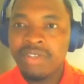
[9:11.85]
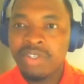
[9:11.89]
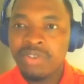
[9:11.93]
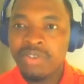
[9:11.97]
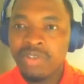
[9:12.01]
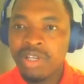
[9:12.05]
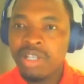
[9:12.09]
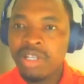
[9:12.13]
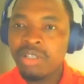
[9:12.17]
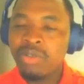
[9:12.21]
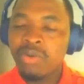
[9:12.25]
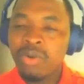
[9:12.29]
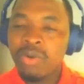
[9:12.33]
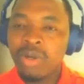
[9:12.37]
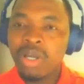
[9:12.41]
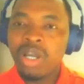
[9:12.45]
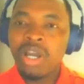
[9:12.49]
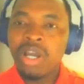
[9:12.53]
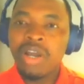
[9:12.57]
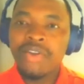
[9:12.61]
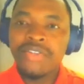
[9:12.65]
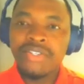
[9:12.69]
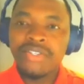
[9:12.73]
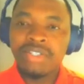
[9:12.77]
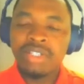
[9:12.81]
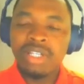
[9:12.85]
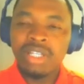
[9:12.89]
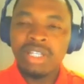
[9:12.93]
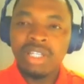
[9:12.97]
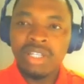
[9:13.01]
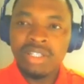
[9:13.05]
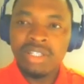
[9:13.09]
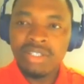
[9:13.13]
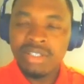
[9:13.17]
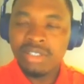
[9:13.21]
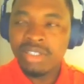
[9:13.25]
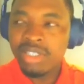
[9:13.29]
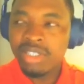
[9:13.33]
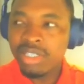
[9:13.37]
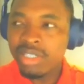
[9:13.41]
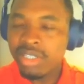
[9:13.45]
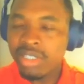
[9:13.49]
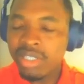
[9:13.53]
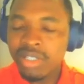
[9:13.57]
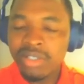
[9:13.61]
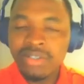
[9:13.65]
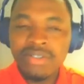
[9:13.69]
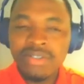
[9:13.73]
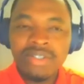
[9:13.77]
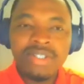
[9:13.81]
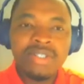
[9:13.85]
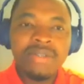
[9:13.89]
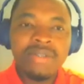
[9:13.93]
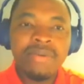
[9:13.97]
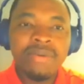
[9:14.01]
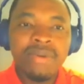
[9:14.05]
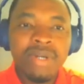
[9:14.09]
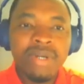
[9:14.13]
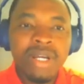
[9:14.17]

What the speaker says: in order to catch the little details,